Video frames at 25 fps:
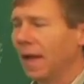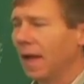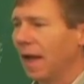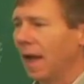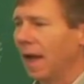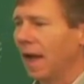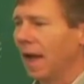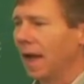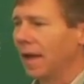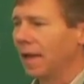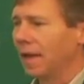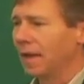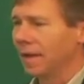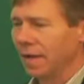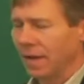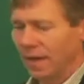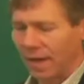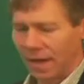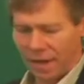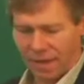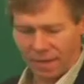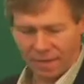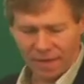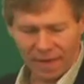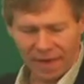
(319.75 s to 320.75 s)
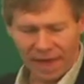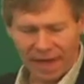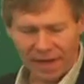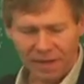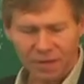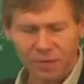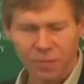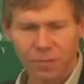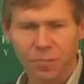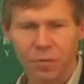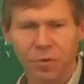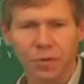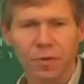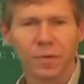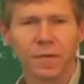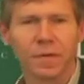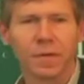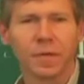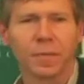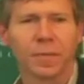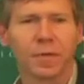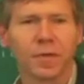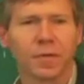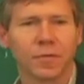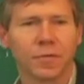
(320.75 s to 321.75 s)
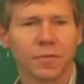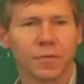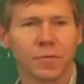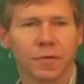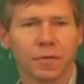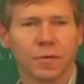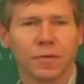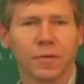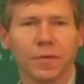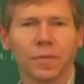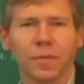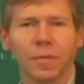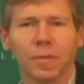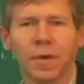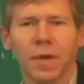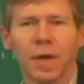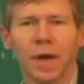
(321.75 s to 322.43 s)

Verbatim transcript: And uh, that has proven to be true.